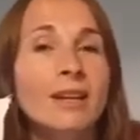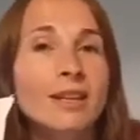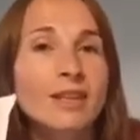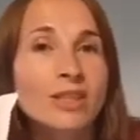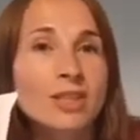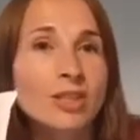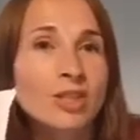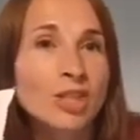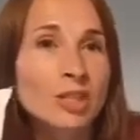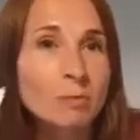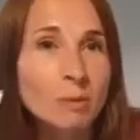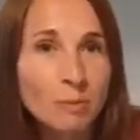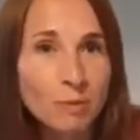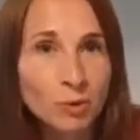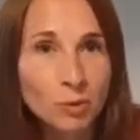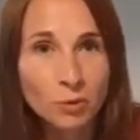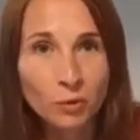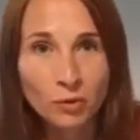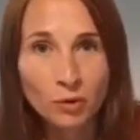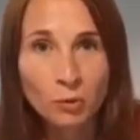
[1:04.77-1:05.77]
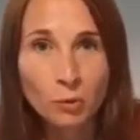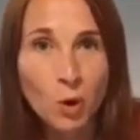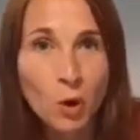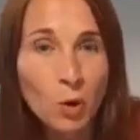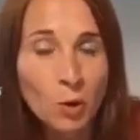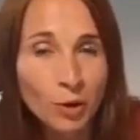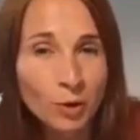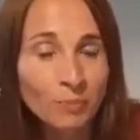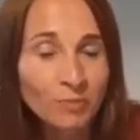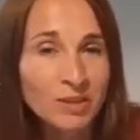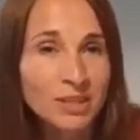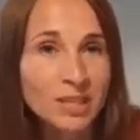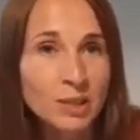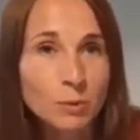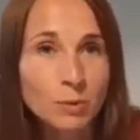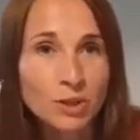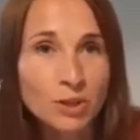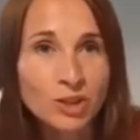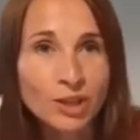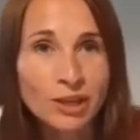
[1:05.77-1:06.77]
to just maybe go for a walk and see
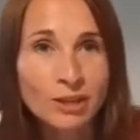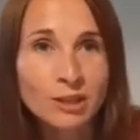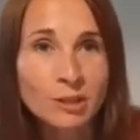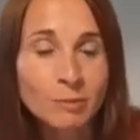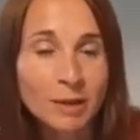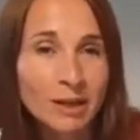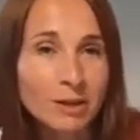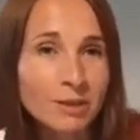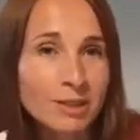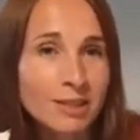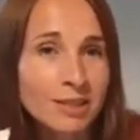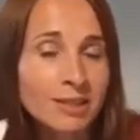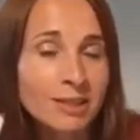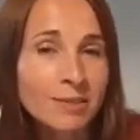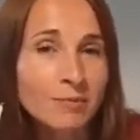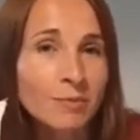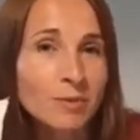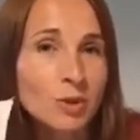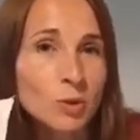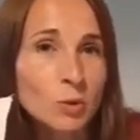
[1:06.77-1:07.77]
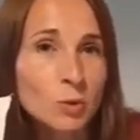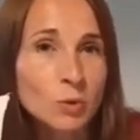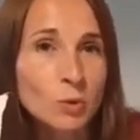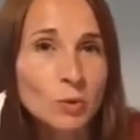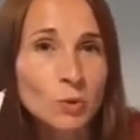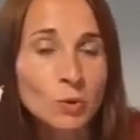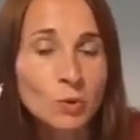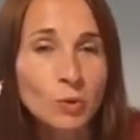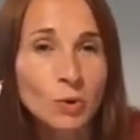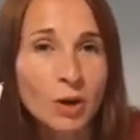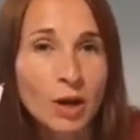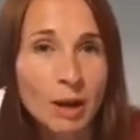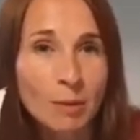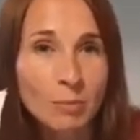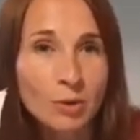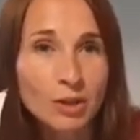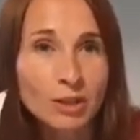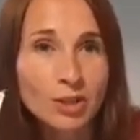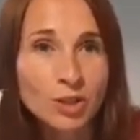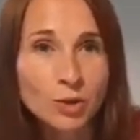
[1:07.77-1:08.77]
what's round about us. So I'm
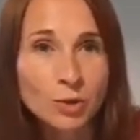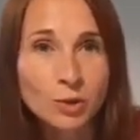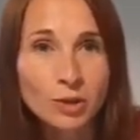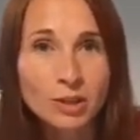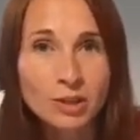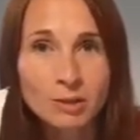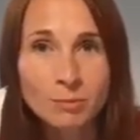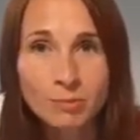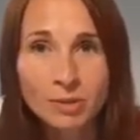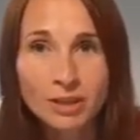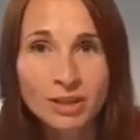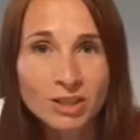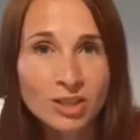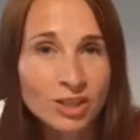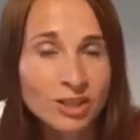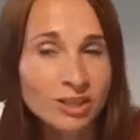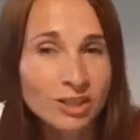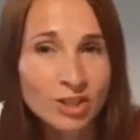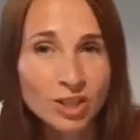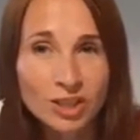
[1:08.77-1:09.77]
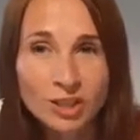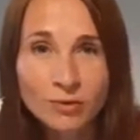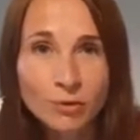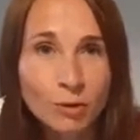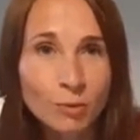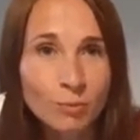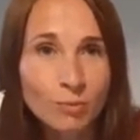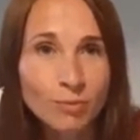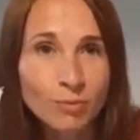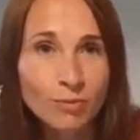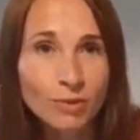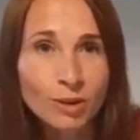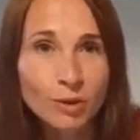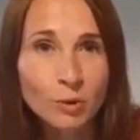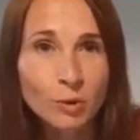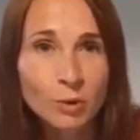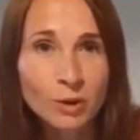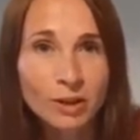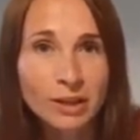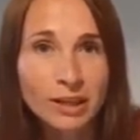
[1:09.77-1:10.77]
going to show you some pictures just from the
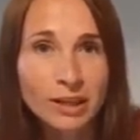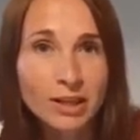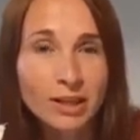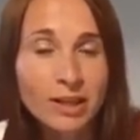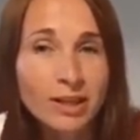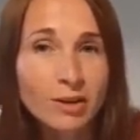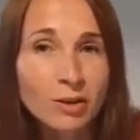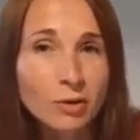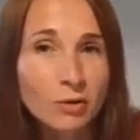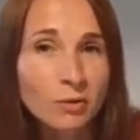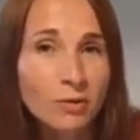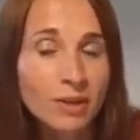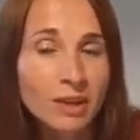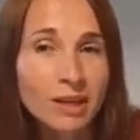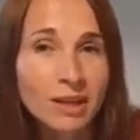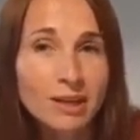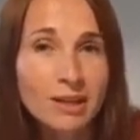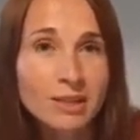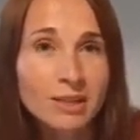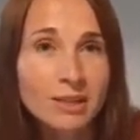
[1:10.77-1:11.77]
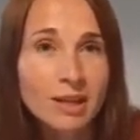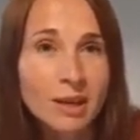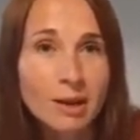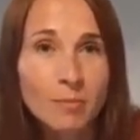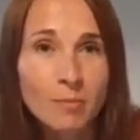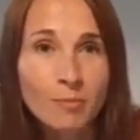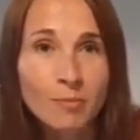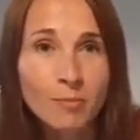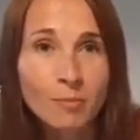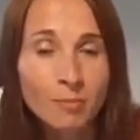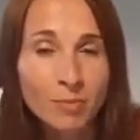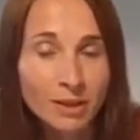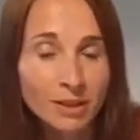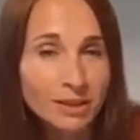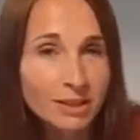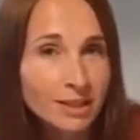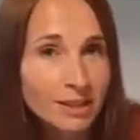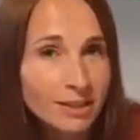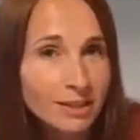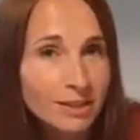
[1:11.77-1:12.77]
local area of things,
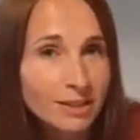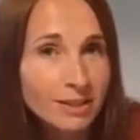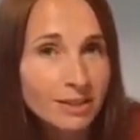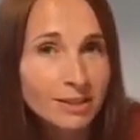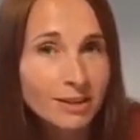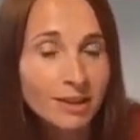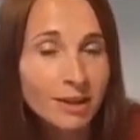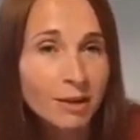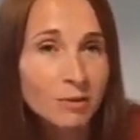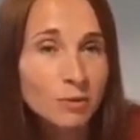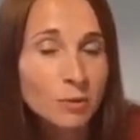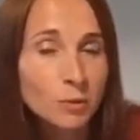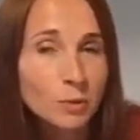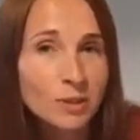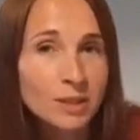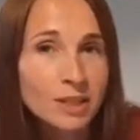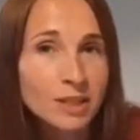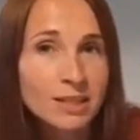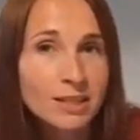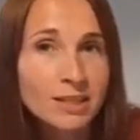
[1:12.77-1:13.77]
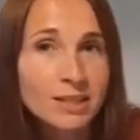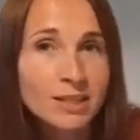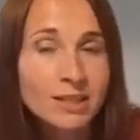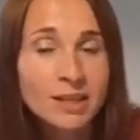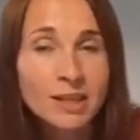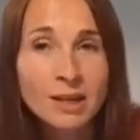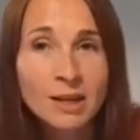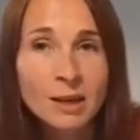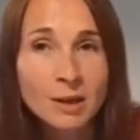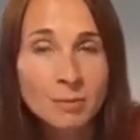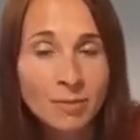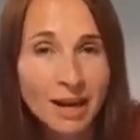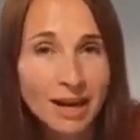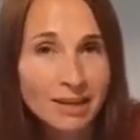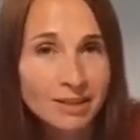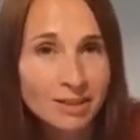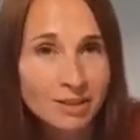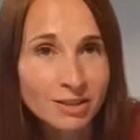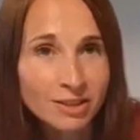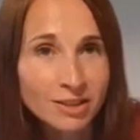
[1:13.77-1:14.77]
buildings that I've noticed,
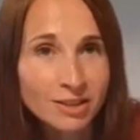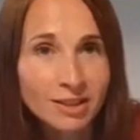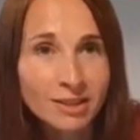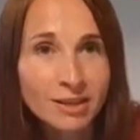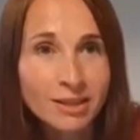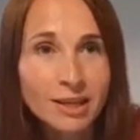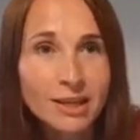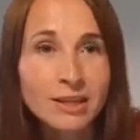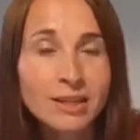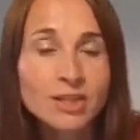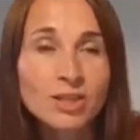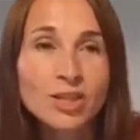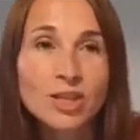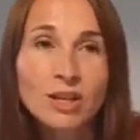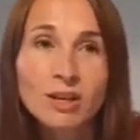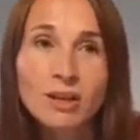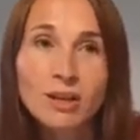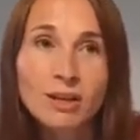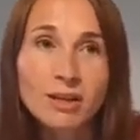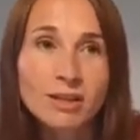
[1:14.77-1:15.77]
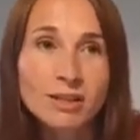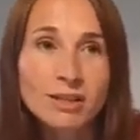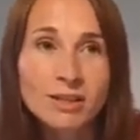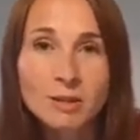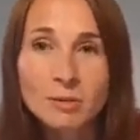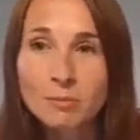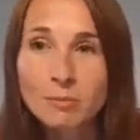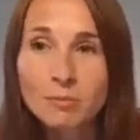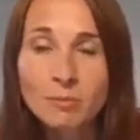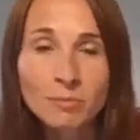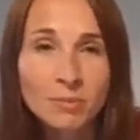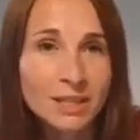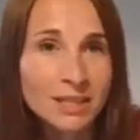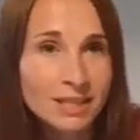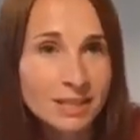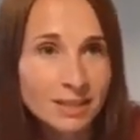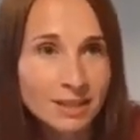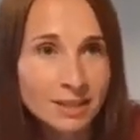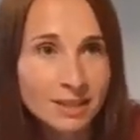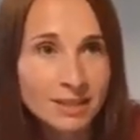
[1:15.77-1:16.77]
patterns in nature, some
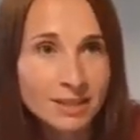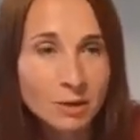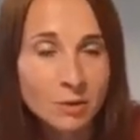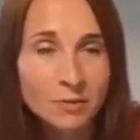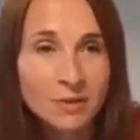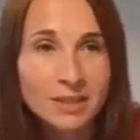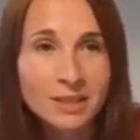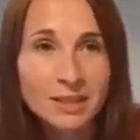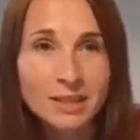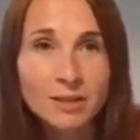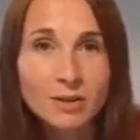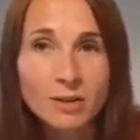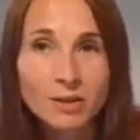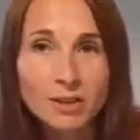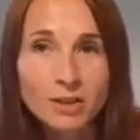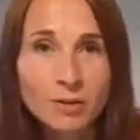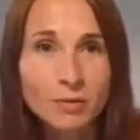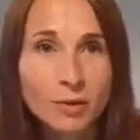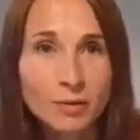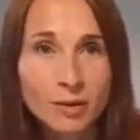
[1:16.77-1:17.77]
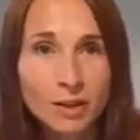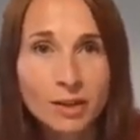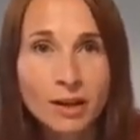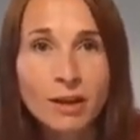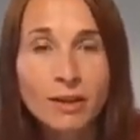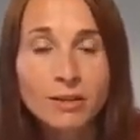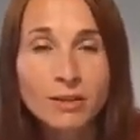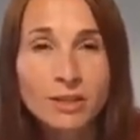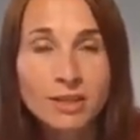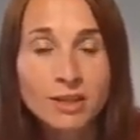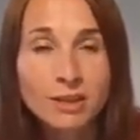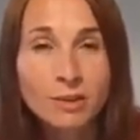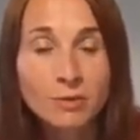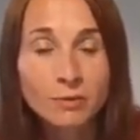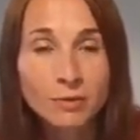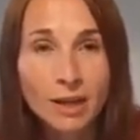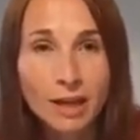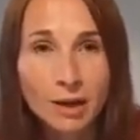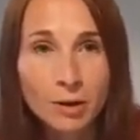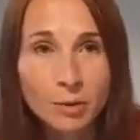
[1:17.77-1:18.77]
beasties that we've seen, lots of lovely colours in the
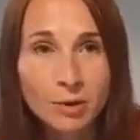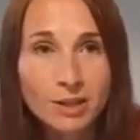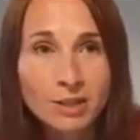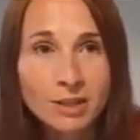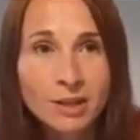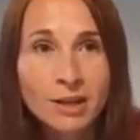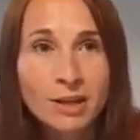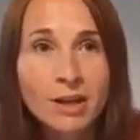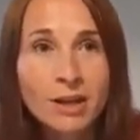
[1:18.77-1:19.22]
flowers.